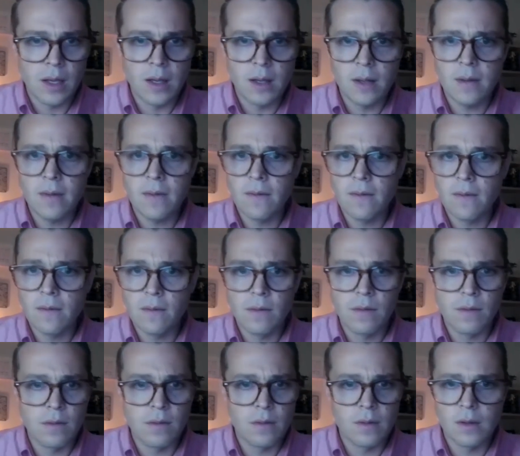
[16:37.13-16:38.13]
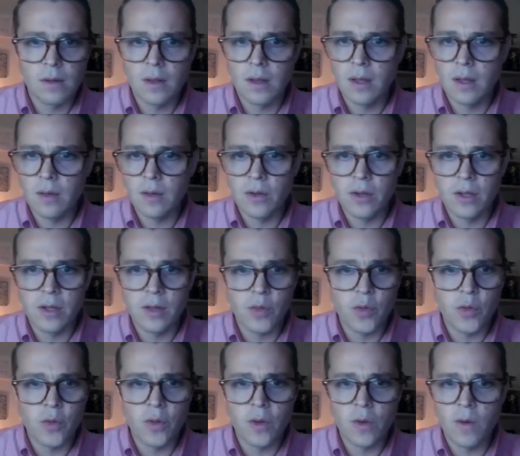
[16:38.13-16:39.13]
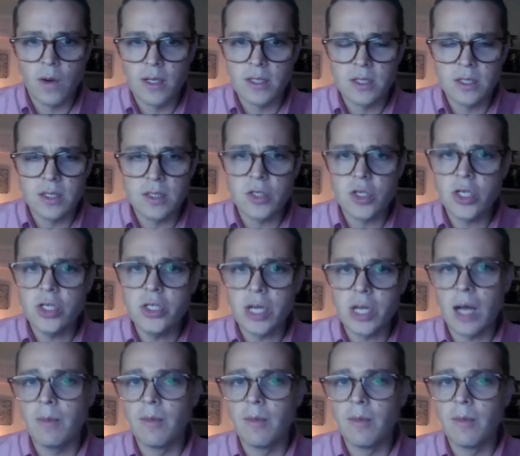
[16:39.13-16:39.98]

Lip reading: Okay. Looking through the questions.